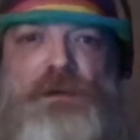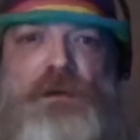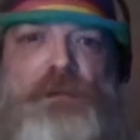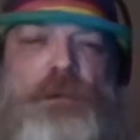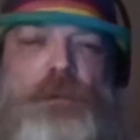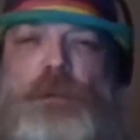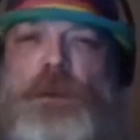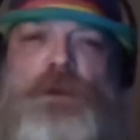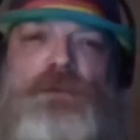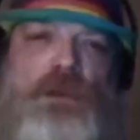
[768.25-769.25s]
But we
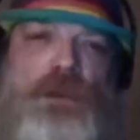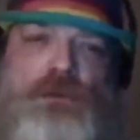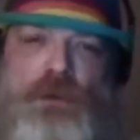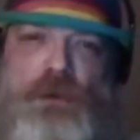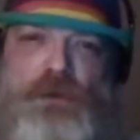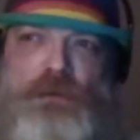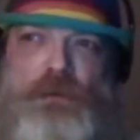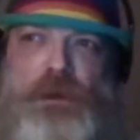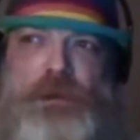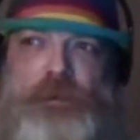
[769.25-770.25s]
also hear stories
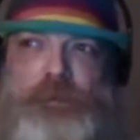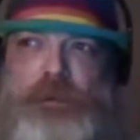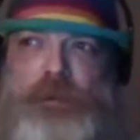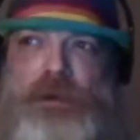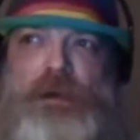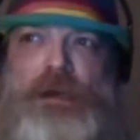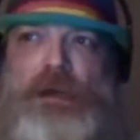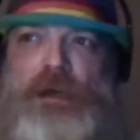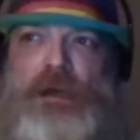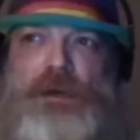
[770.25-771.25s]
about
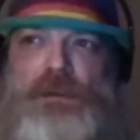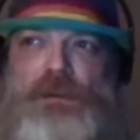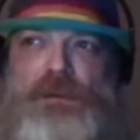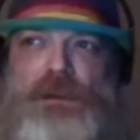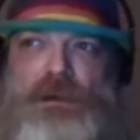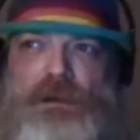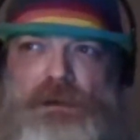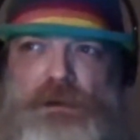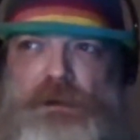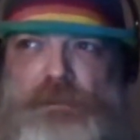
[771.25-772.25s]
how
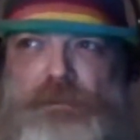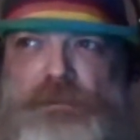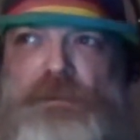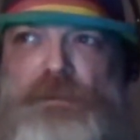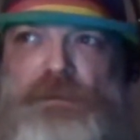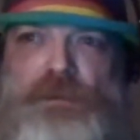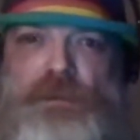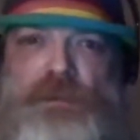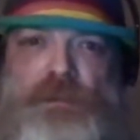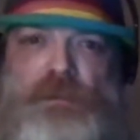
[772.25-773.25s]
the
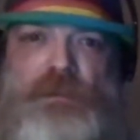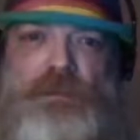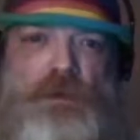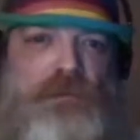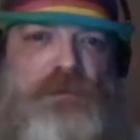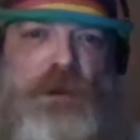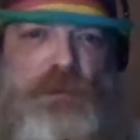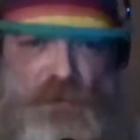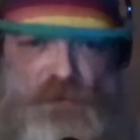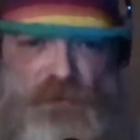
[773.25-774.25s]
some
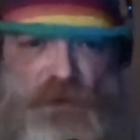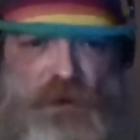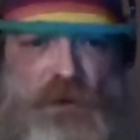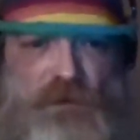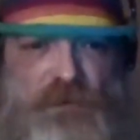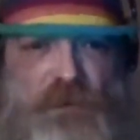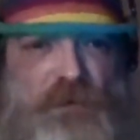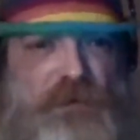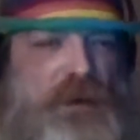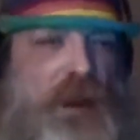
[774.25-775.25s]
farmers are
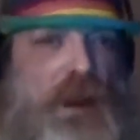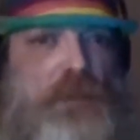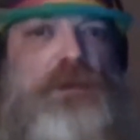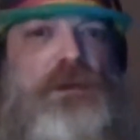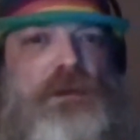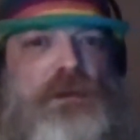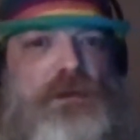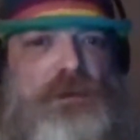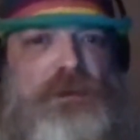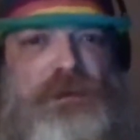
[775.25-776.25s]
actually happy,
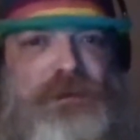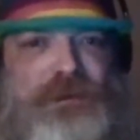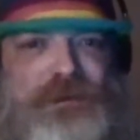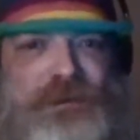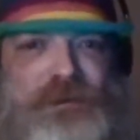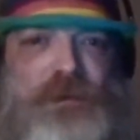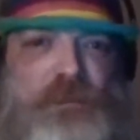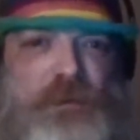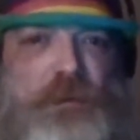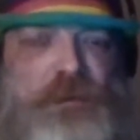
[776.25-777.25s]
that the
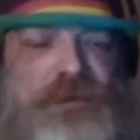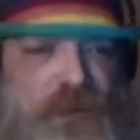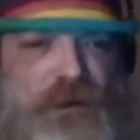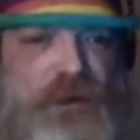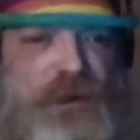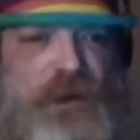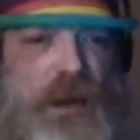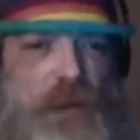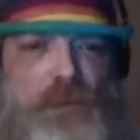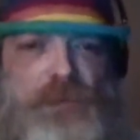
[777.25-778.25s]
best thing that can
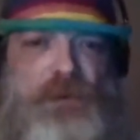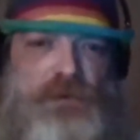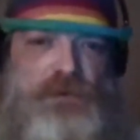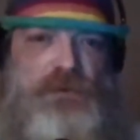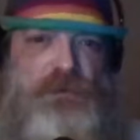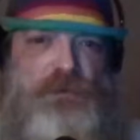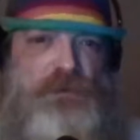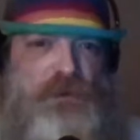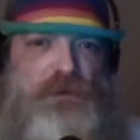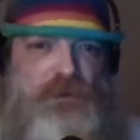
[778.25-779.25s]
happen is
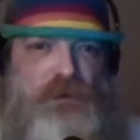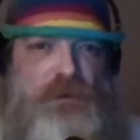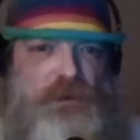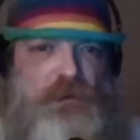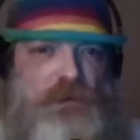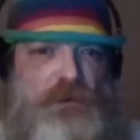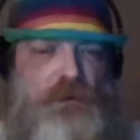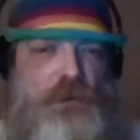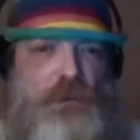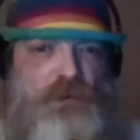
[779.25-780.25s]
a huge
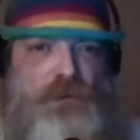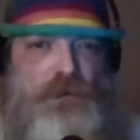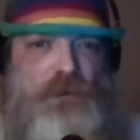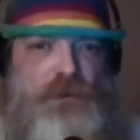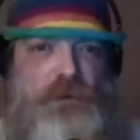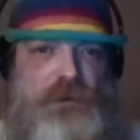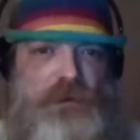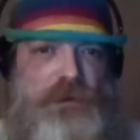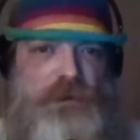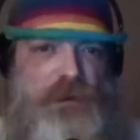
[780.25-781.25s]
crop circle
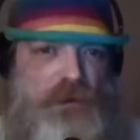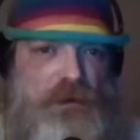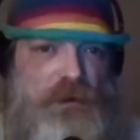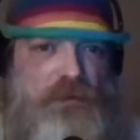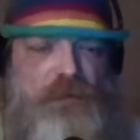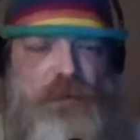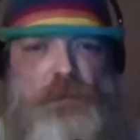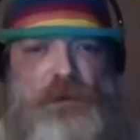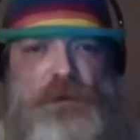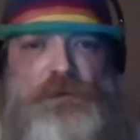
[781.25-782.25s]
in the field,
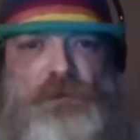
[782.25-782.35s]
because